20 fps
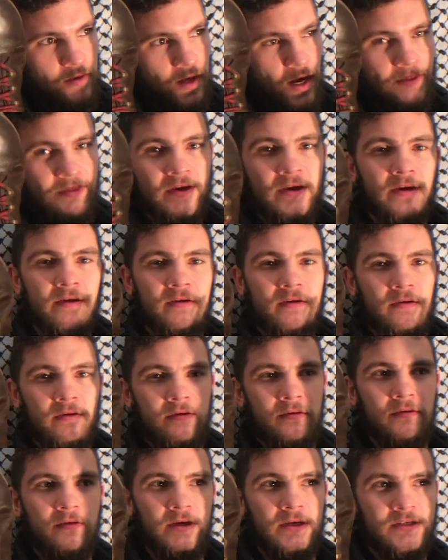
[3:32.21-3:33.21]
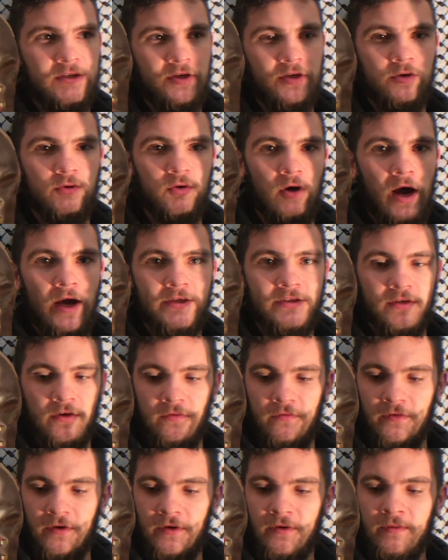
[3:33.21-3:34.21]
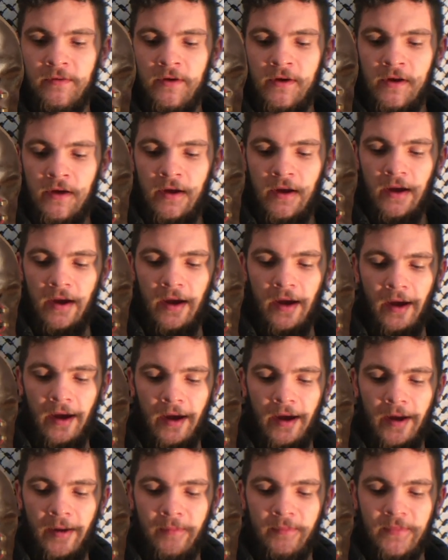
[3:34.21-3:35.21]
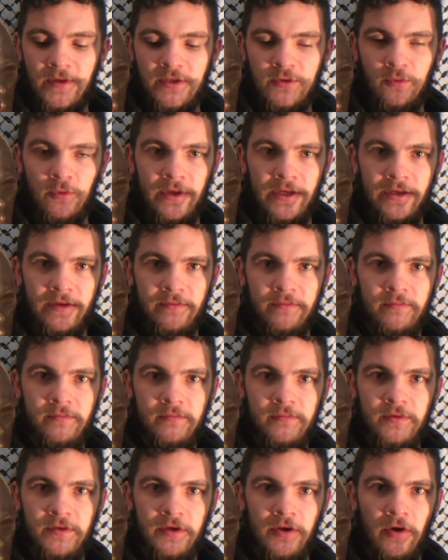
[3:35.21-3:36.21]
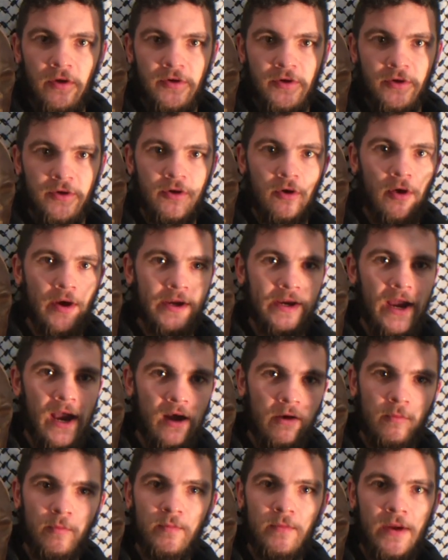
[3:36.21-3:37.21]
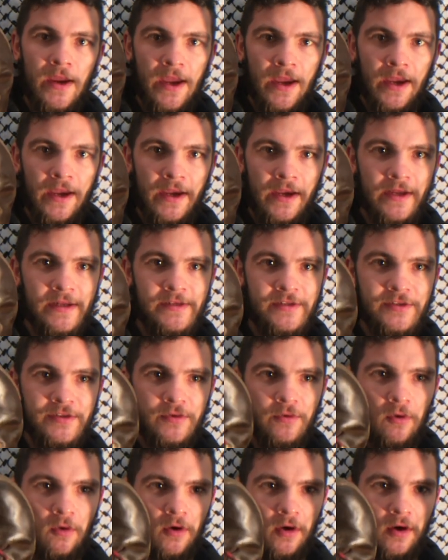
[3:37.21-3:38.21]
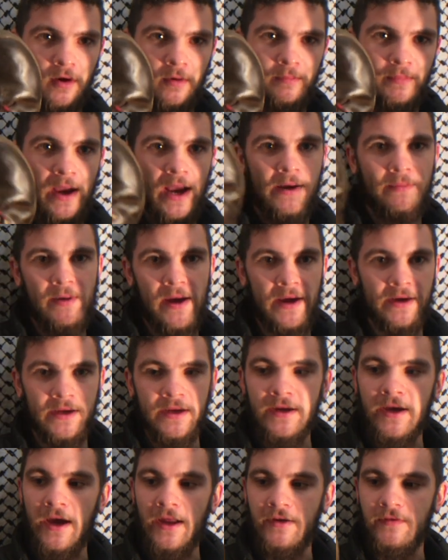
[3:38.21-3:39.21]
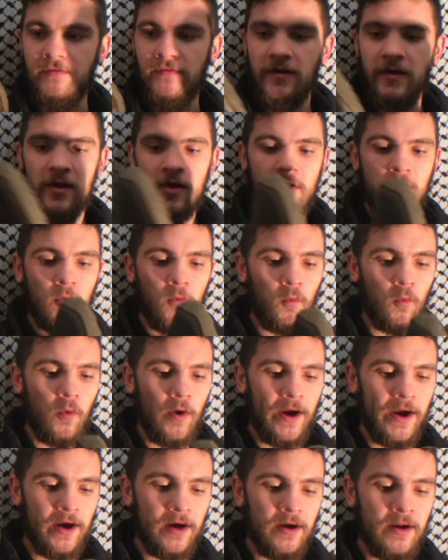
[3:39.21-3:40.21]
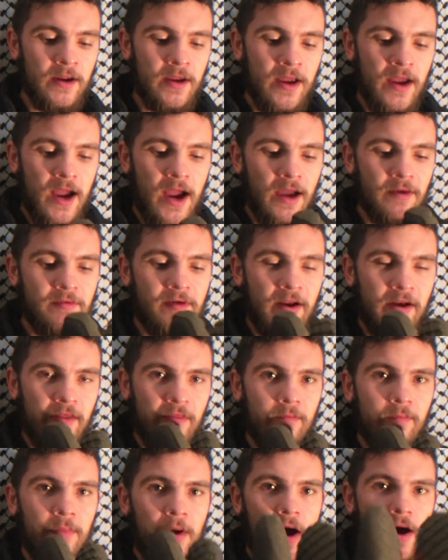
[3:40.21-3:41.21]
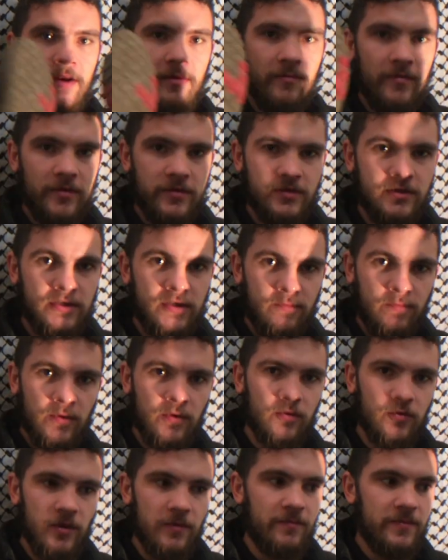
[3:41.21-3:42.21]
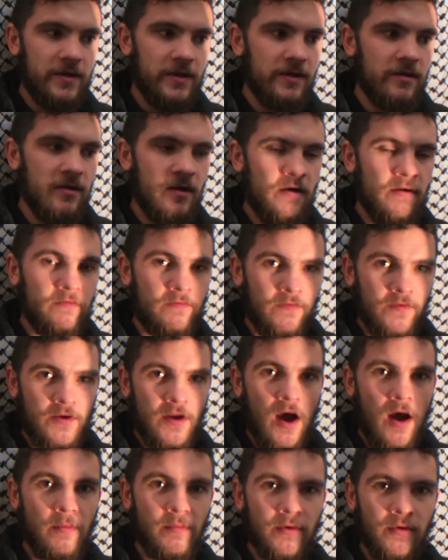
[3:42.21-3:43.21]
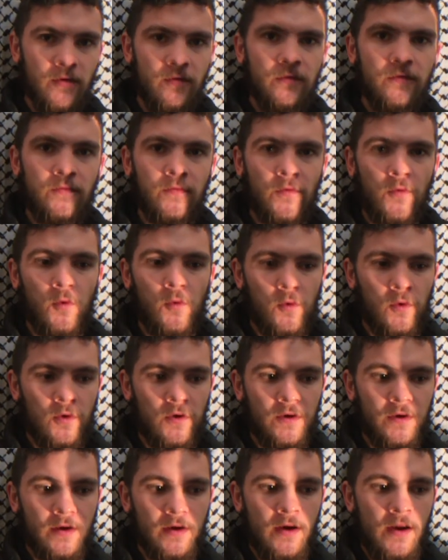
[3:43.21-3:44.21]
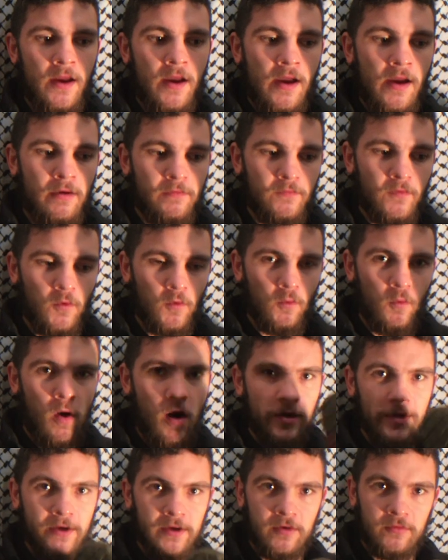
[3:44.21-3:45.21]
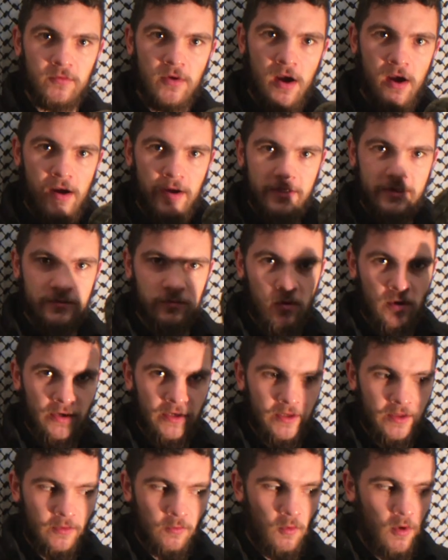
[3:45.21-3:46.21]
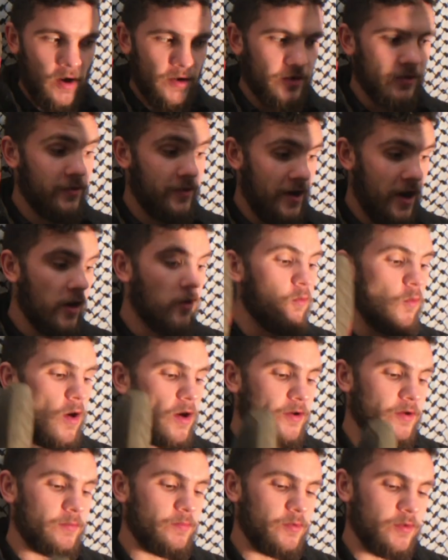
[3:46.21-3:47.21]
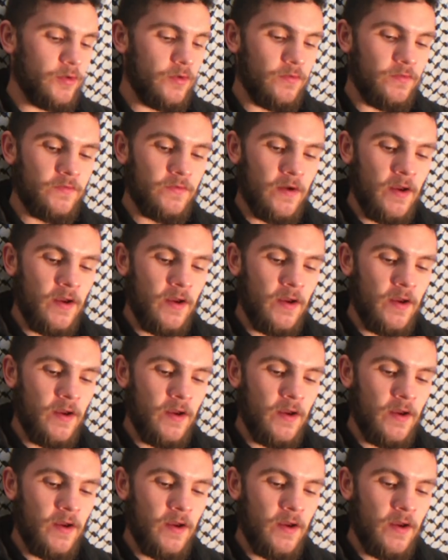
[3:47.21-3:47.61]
I think it's a good crossover uh, between, you know, your going out and your backpacking kind of wear. And then on the bottom, they're super grippy, phenomenal for for walking on rocks, walking in the water. They are waterproof.